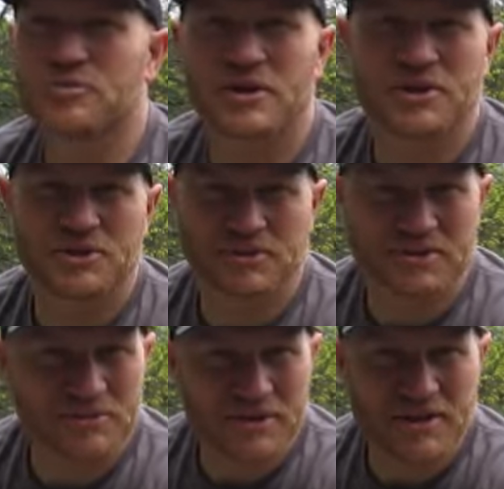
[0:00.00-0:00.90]
Everybody's
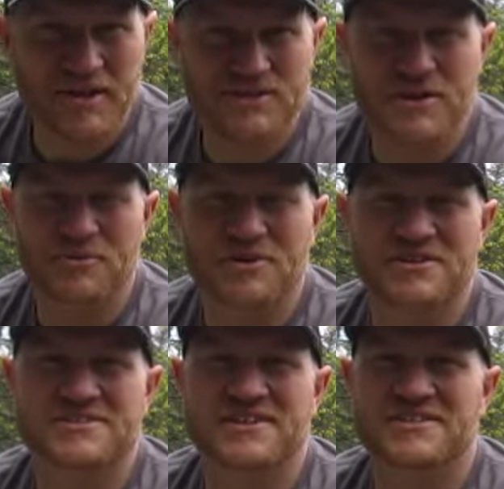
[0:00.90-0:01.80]
shooting a 20 gauge. I
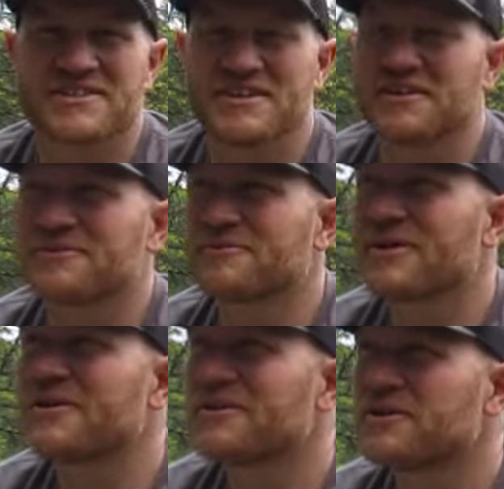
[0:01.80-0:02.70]
wanted a 16.
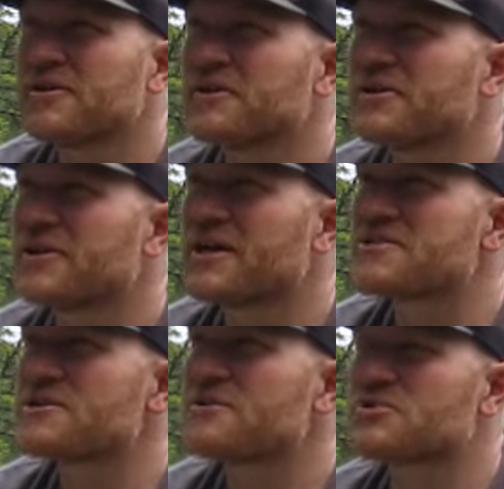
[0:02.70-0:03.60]
Well, you
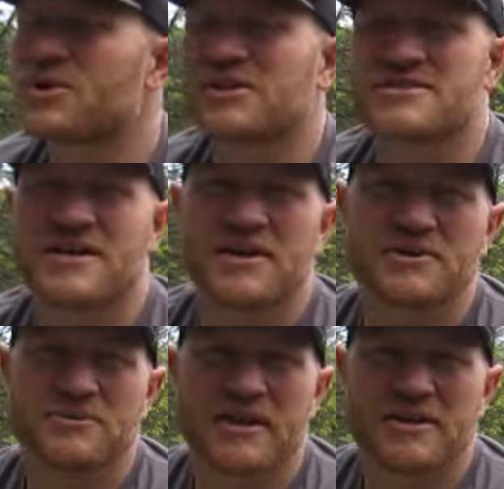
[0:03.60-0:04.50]
guys know as well as
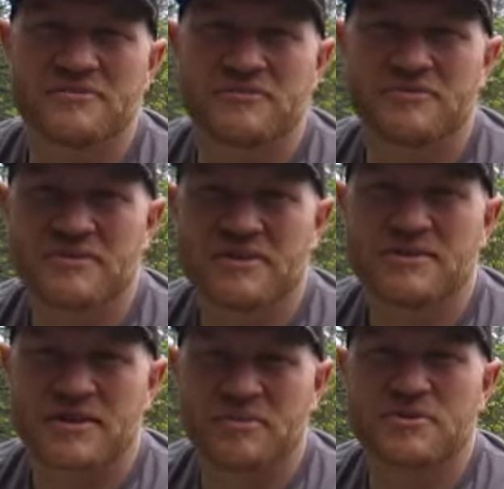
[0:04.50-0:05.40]
I do that if
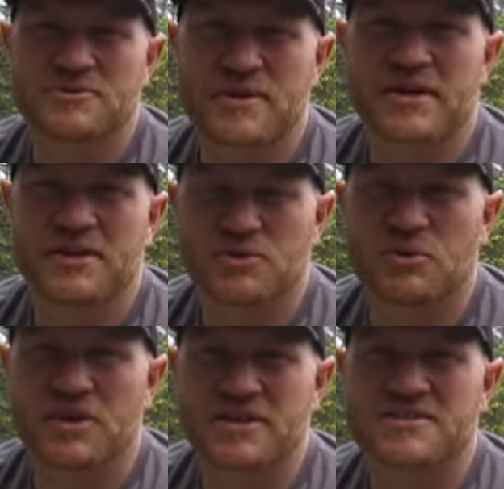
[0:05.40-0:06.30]
Kibler's making a
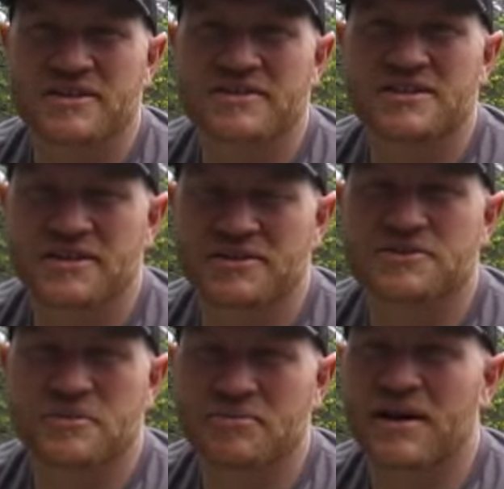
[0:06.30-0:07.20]
20 and a 16,
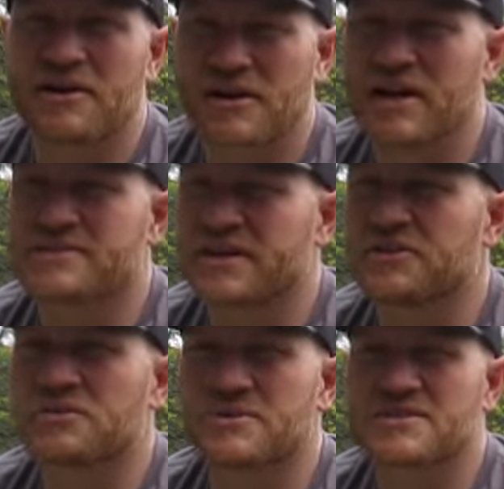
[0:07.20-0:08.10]
there's going to be a pile of guys
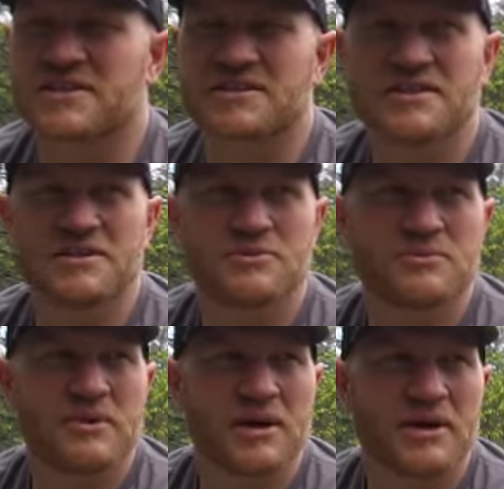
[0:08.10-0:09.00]
out there with a 16
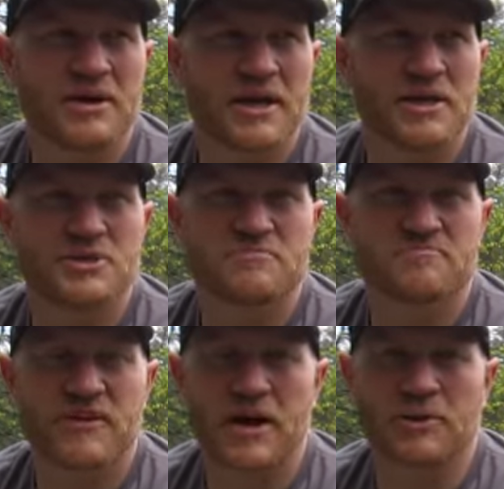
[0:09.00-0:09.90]
gauge
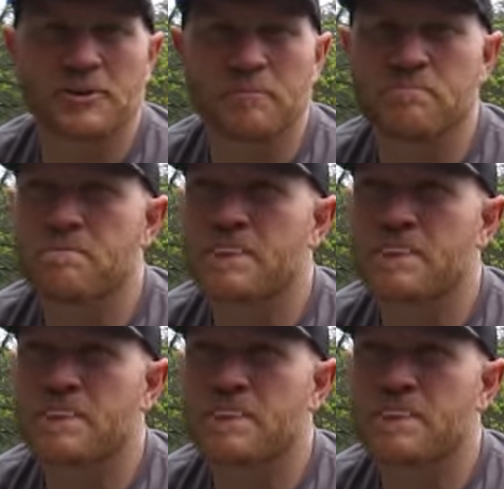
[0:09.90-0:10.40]
fowler.